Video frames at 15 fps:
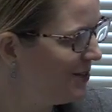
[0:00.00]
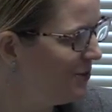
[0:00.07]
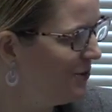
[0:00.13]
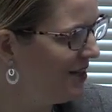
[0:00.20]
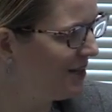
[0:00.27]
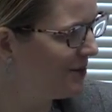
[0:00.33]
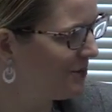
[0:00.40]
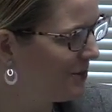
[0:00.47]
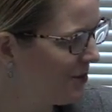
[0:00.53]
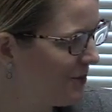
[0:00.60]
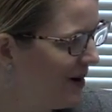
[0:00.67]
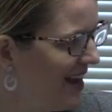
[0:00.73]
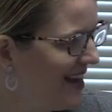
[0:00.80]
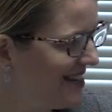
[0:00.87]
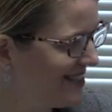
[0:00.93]
you need a
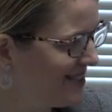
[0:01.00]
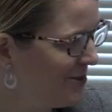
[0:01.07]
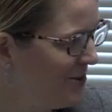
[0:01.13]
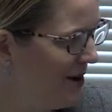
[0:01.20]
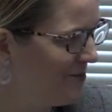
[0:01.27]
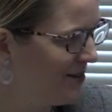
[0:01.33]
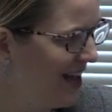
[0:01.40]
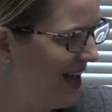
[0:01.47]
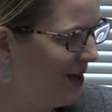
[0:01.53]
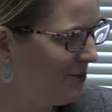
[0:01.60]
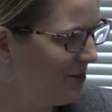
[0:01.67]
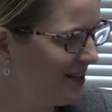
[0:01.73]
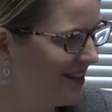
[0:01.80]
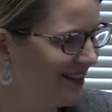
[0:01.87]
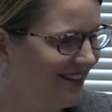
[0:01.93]
raise, you haven't had
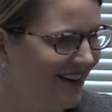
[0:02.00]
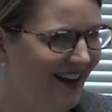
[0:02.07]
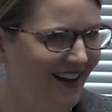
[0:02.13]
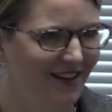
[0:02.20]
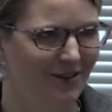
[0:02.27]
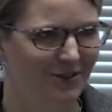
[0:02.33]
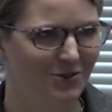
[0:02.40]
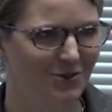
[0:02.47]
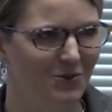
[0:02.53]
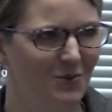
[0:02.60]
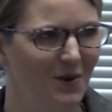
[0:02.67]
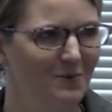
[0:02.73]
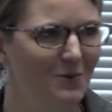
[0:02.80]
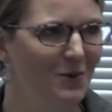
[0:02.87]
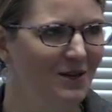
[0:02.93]
one in nine years, or
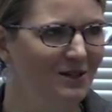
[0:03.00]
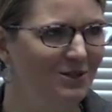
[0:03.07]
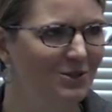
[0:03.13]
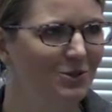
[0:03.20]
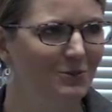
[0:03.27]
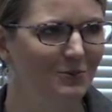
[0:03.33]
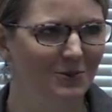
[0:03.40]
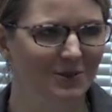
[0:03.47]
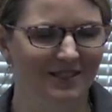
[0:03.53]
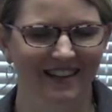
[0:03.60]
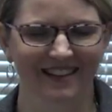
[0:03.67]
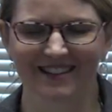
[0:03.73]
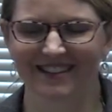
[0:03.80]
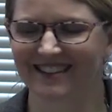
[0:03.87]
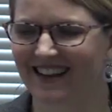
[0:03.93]

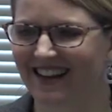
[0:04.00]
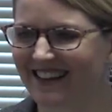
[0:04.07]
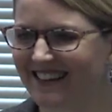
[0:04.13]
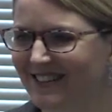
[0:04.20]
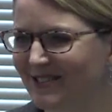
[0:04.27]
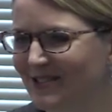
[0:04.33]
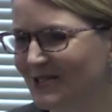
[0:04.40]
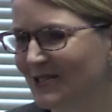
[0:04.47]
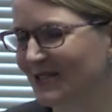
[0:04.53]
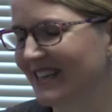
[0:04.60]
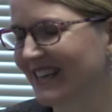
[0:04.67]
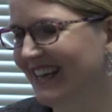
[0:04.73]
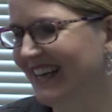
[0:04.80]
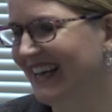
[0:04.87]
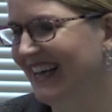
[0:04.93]
1.2% in nine years, and,